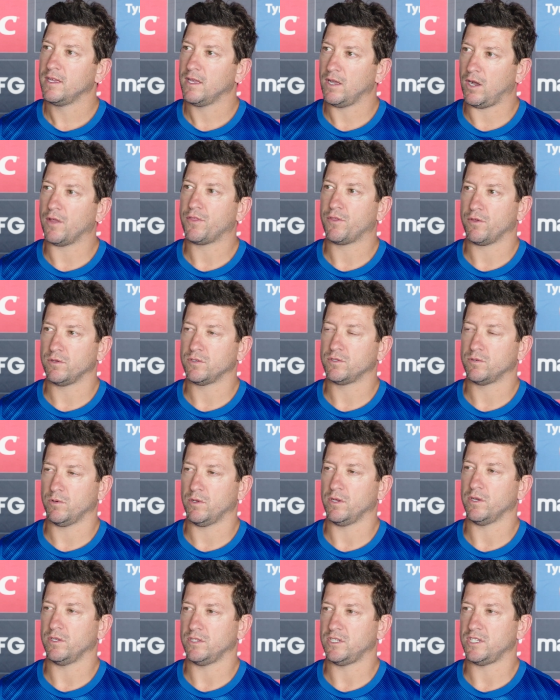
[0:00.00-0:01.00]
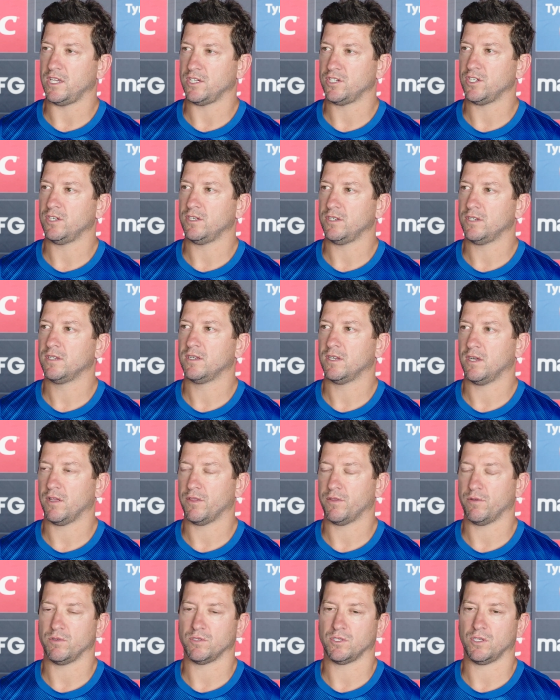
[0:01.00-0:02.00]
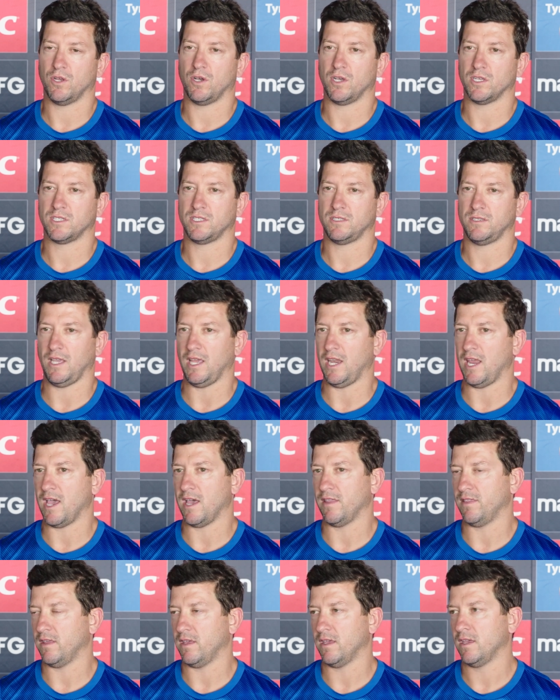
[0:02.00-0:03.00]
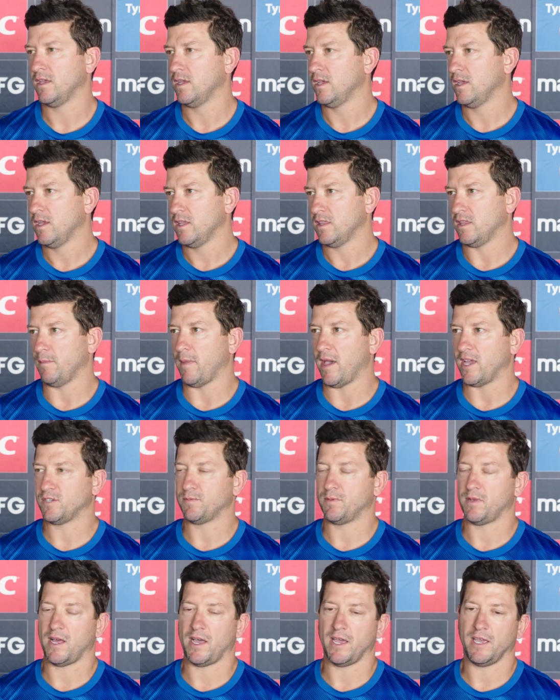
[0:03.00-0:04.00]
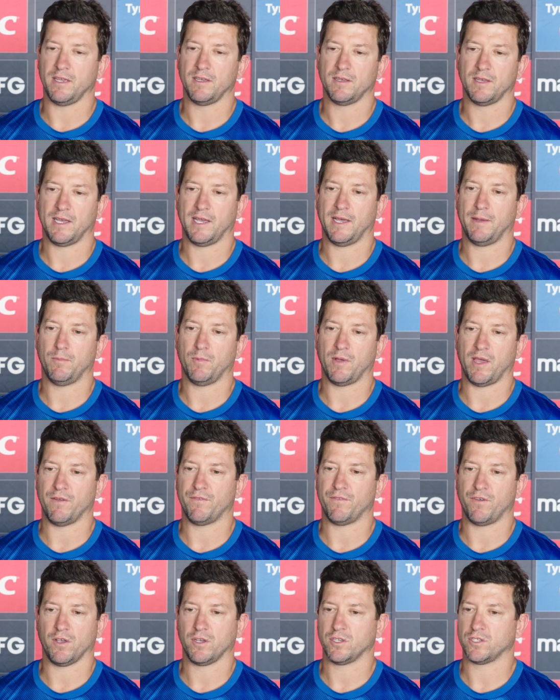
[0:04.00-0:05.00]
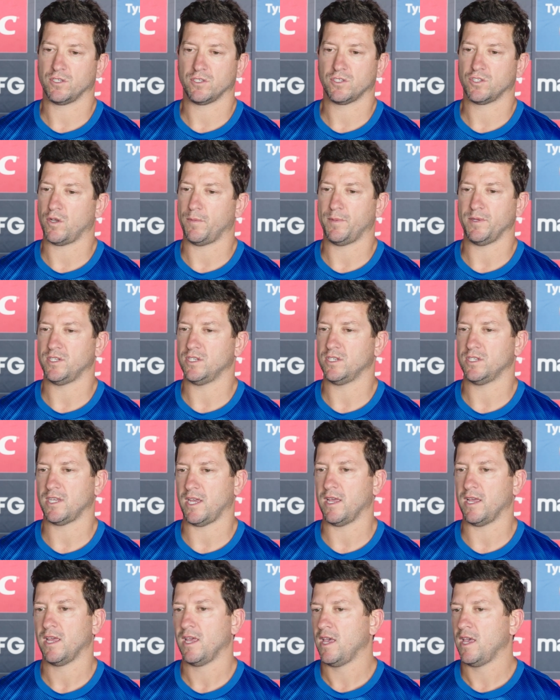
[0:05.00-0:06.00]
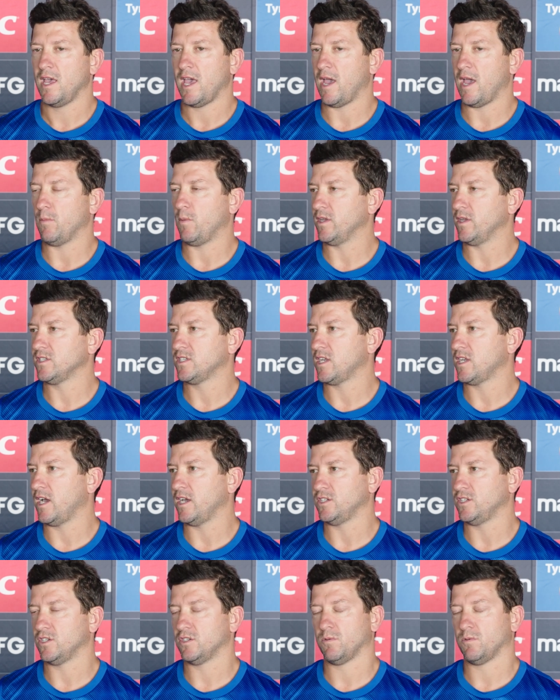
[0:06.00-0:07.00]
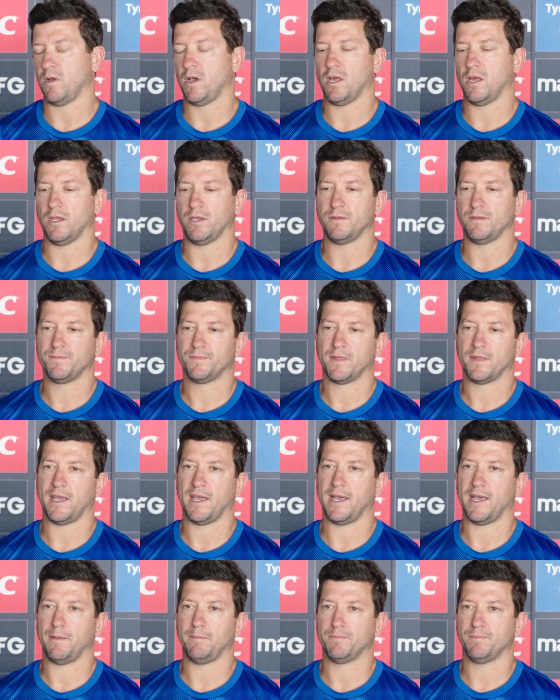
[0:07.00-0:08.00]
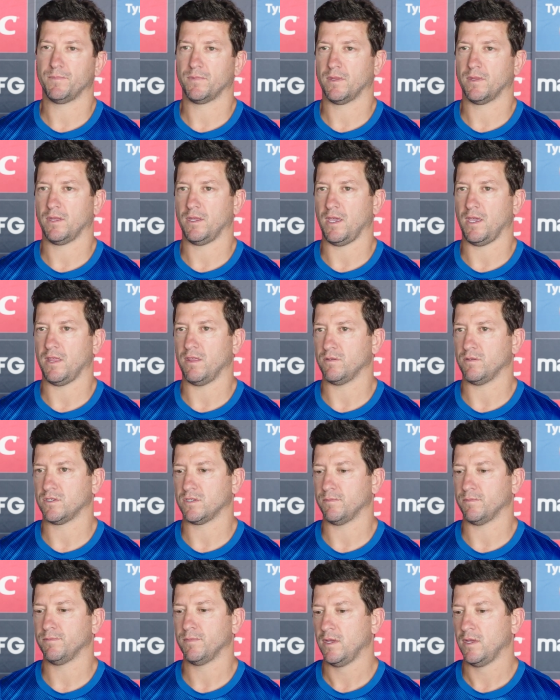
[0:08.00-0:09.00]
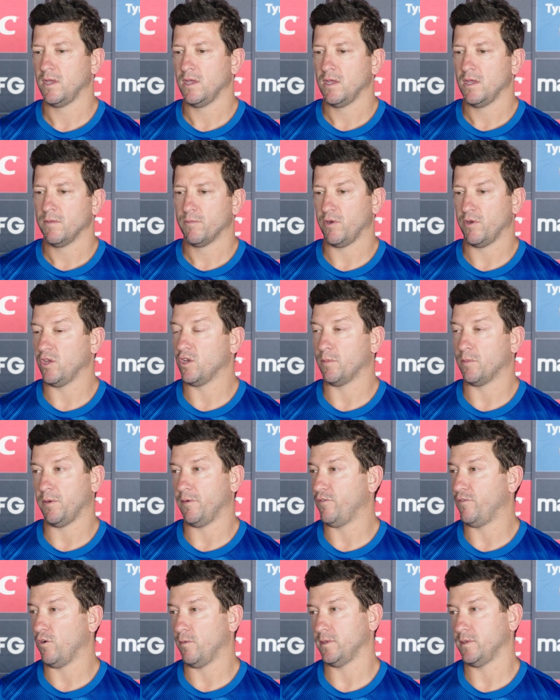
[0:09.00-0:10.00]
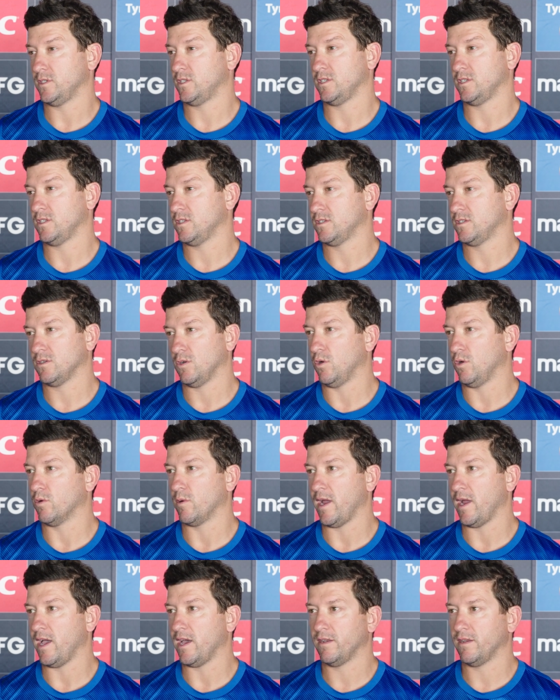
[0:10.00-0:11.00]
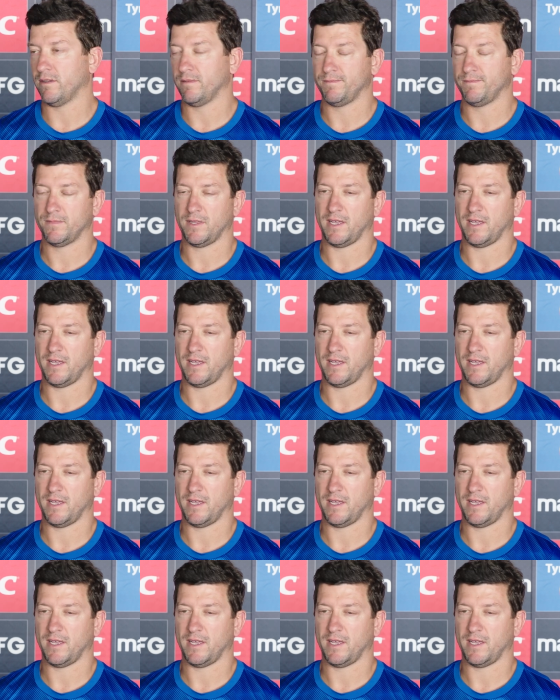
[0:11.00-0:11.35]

I thought it was a really good session. I thought it was a nice hit out the match play. We had a focus on stoppages at one stage as well. And there was some pretty good performances all around